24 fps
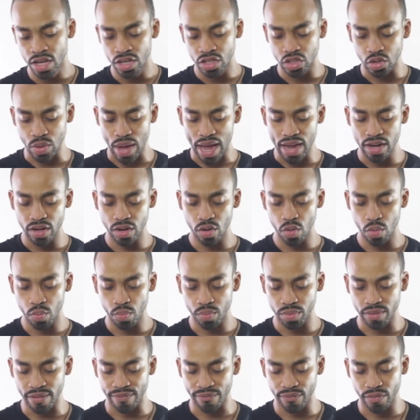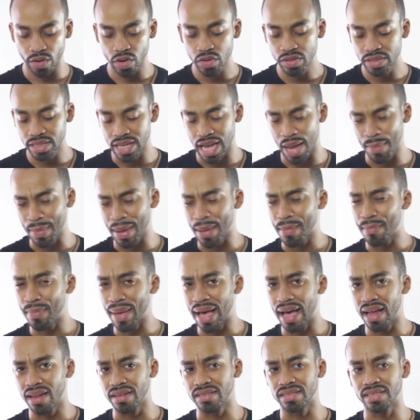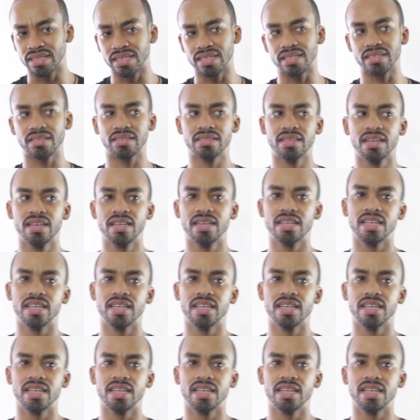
So I know the first time I balanced this,